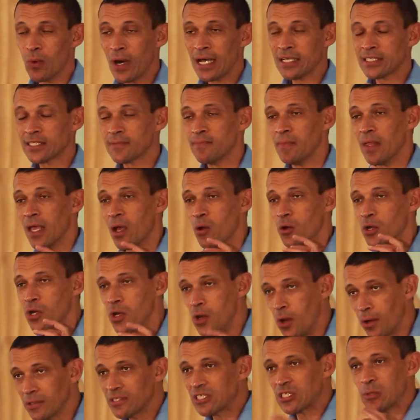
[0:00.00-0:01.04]
was
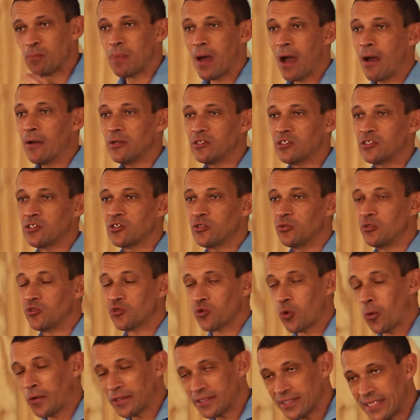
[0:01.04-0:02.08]
not supposed to
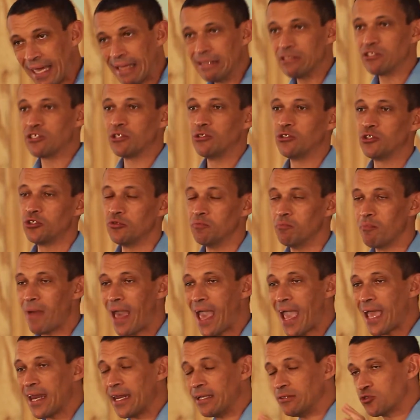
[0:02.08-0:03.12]
draw attention to
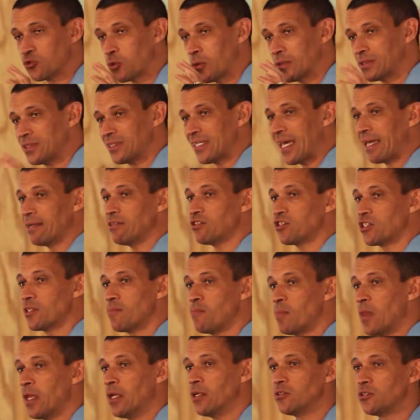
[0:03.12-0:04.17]
man and draw
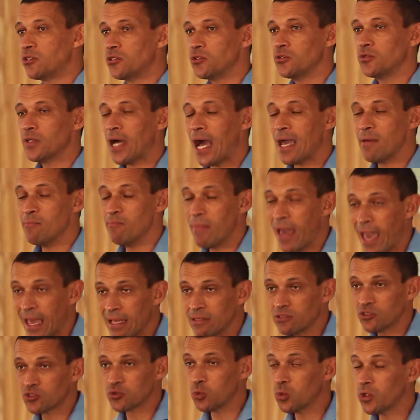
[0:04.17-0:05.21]
attention to a
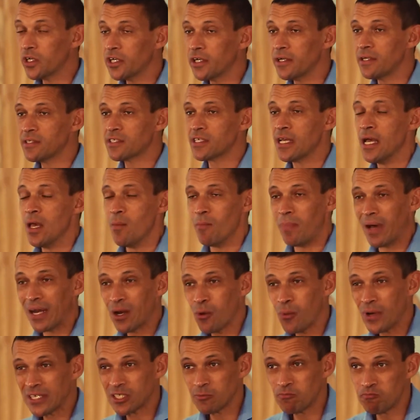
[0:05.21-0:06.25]
man's words, but
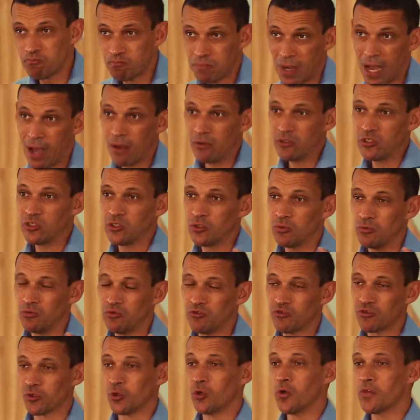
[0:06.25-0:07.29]
it was supposed to
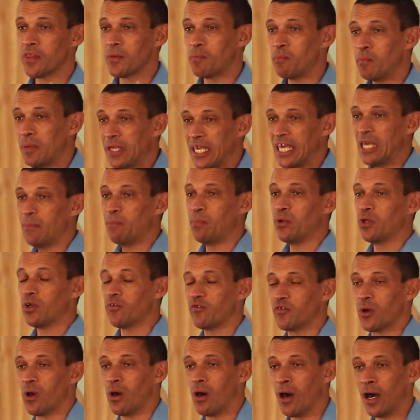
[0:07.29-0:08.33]
draw the people
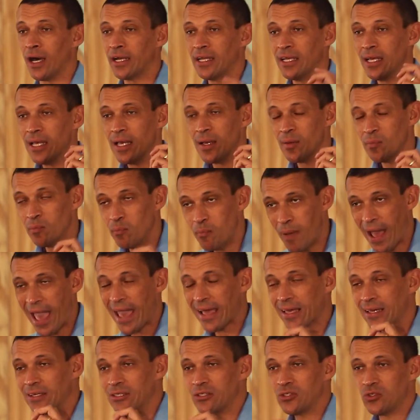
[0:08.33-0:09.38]
of God
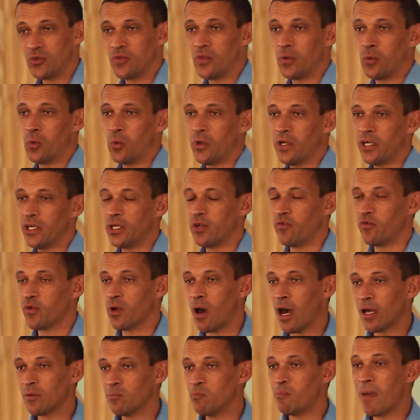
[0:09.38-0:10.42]
back to the Word of
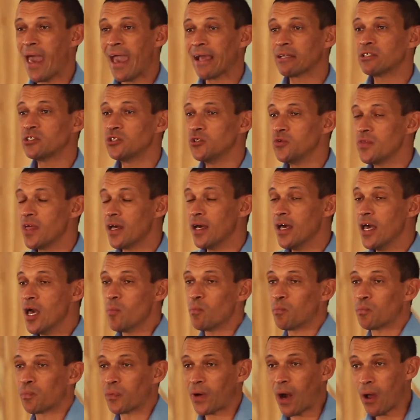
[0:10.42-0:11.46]
God, back to the
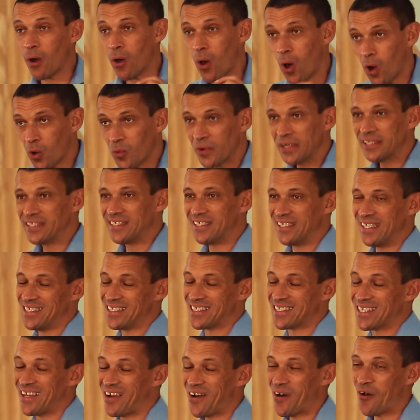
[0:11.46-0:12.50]

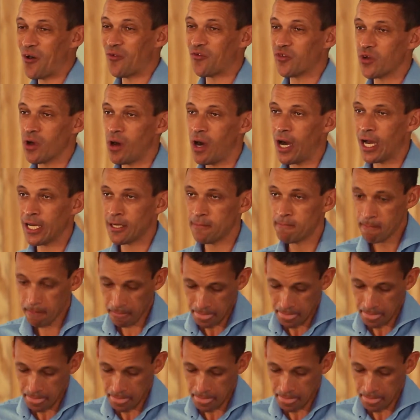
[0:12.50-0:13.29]
priorities of God.